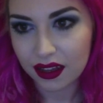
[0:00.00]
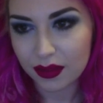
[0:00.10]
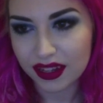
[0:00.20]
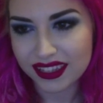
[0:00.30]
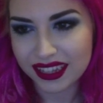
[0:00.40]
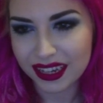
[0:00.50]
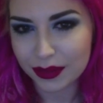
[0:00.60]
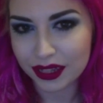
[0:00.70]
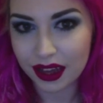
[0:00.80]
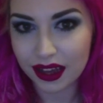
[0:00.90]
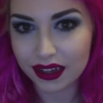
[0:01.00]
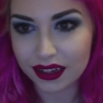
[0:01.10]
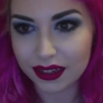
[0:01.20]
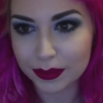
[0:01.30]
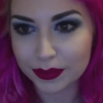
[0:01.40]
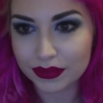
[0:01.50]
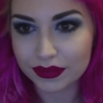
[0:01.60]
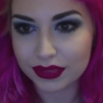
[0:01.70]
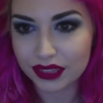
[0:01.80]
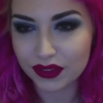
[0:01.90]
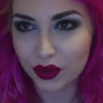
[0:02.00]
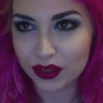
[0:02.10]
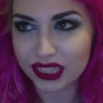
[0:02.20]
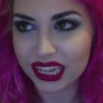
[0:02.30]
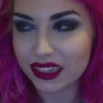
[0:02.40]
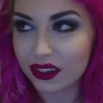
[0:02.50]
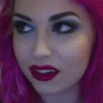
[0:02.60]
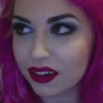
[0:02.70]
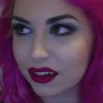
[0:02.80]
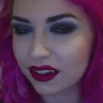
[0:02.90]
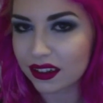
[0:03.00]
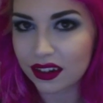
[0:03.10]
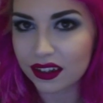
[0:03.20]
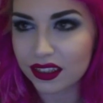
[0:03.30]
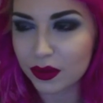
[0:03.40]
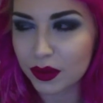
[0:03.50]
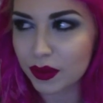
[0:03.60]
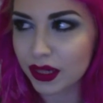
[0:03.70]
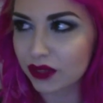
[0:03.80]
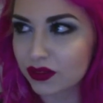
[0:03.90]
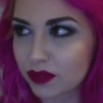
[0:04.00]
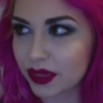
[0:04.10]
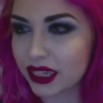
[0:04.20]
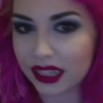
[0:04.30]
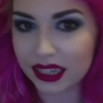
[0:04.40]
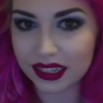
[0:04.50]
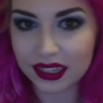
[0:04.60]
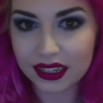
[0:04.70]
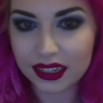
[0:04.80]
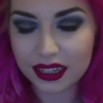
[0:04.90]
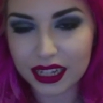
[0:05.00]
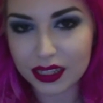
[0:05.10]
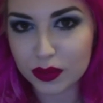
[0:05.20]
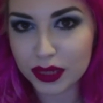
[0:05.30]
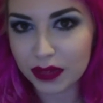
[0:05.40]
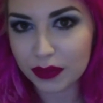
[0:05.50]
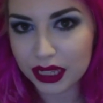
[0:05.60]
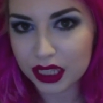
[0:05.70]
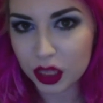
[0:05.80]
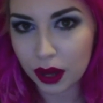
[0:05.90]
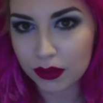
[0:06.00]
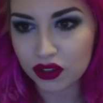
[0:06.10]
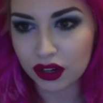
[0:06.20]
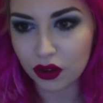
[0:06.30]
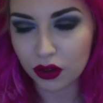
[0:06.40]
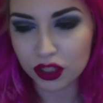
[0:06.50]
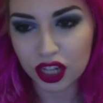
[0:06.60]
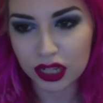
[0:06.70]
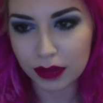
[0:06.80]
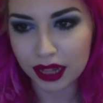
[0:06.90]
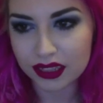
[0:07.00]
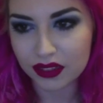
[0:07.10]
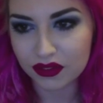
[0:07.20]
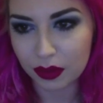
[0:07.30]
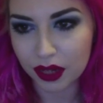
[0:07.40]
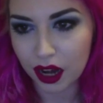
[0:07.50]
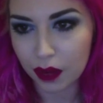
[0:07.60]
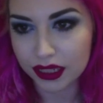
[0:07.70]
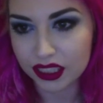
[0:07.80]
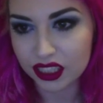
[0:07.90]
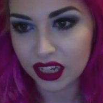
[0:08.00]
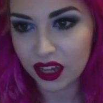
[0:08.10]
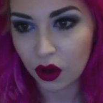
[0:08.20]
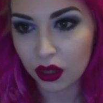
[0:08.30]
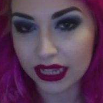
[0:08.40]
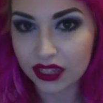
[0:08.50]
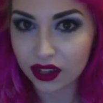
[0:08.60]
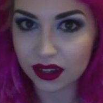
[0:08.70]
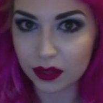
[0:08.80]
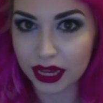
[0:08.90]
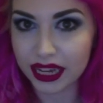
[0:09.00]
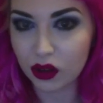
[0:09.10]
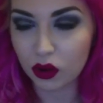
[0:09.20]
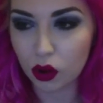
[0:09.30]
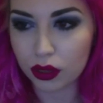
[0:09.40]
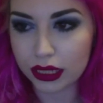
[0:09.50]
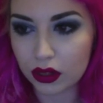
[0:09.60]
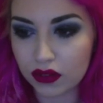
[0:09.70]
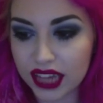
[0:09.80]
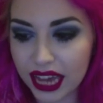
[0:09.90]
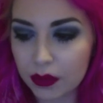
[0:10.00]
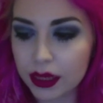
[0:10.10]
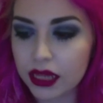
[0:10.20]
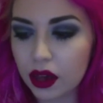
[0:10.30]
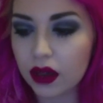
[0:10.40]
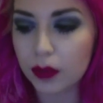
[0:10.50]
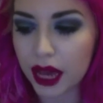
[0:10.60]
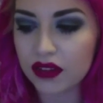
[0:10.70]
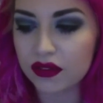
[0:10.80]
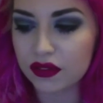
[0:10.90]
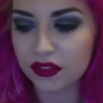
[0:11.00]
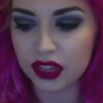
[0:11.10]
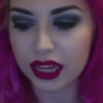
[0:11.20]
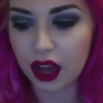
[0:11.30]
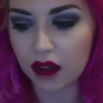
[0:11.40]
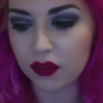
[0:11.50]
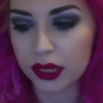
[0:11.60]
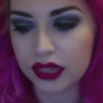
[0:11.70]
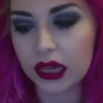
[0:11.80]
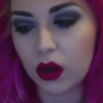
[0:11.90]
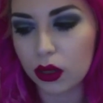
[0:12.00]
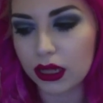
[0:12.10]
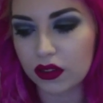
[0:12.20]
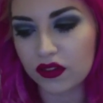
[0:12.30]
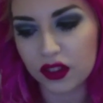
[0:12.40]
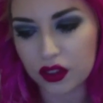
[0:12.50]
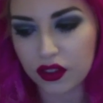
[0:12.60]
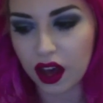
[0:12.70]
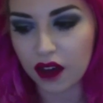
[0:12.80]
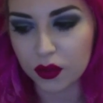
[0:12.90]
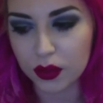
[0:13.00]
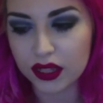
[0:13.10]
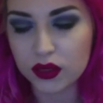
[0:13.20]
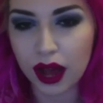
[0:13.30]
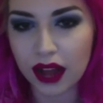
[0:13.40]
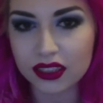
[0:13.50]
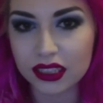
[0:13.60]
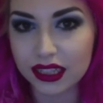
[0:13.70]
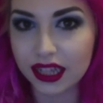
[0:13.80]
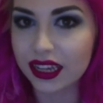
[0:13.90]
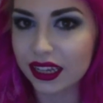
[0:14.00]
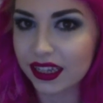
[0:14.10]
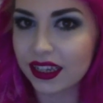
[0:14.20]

But at the same time, living or dead, oh God, so many people I'd love to be like, can I just be like Billy Joe Armstrong or Shirley Manson from Garbage? Or like Kirk Bain or Courtney Love. Can I be Kirk Bain for like half a week, then Courtney Love for the other half of the week to actually like